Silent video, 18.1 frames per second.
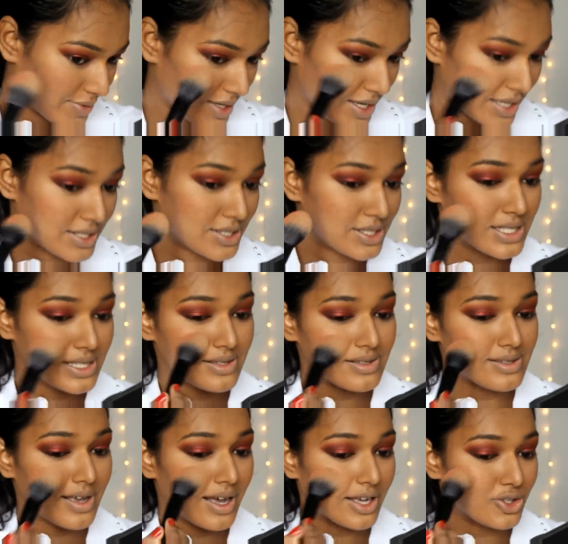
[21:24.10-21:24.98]
It's
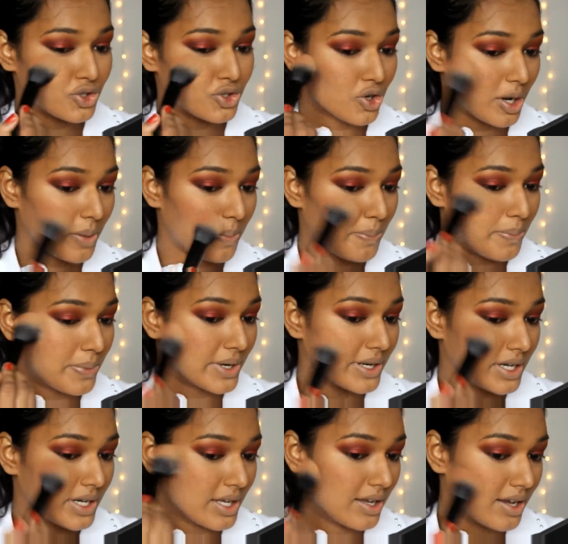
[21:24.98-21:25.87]
such a
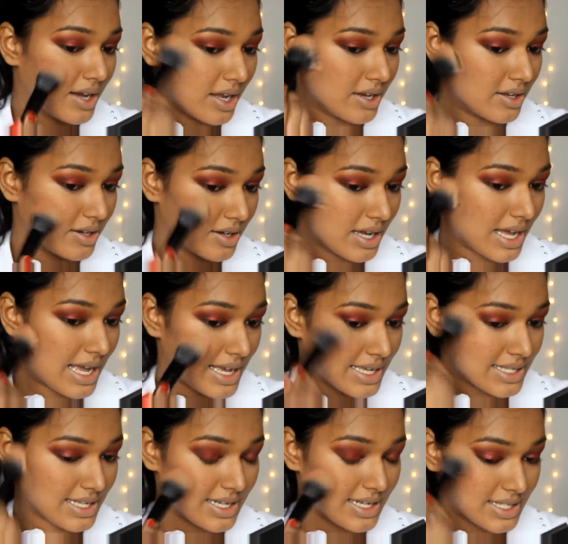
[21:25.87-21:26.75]
pretty color,
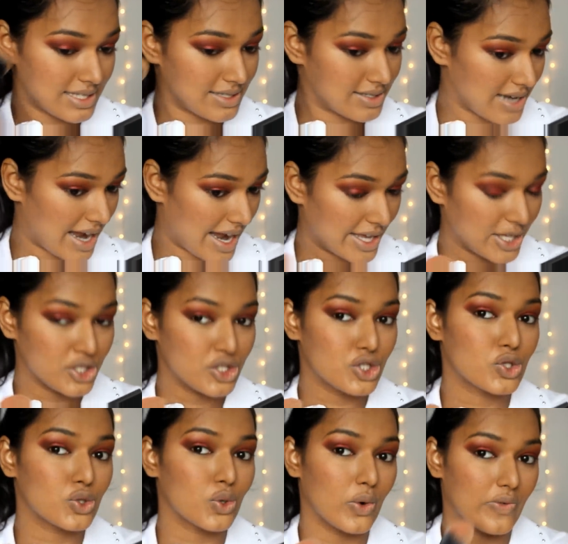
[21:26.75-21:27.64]
guys, and it's tying
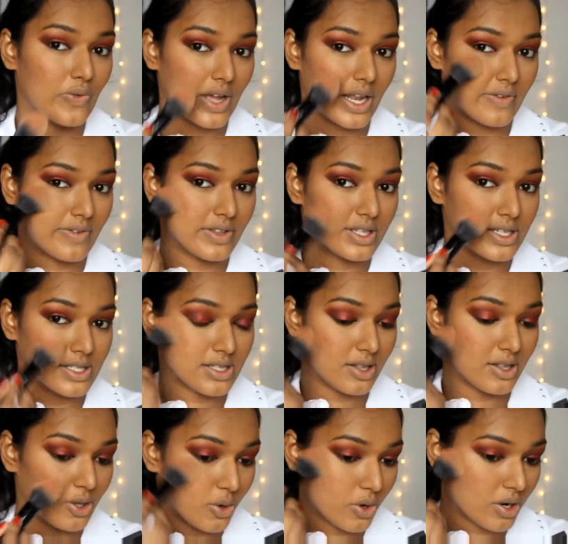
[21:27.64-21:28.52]
so well with
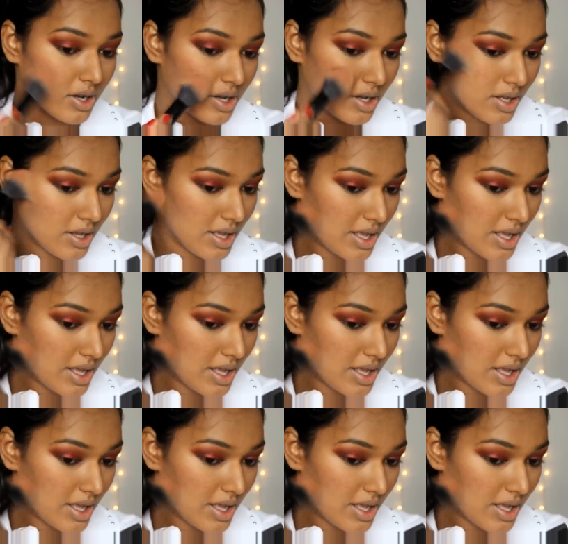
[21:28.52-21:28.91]
this look.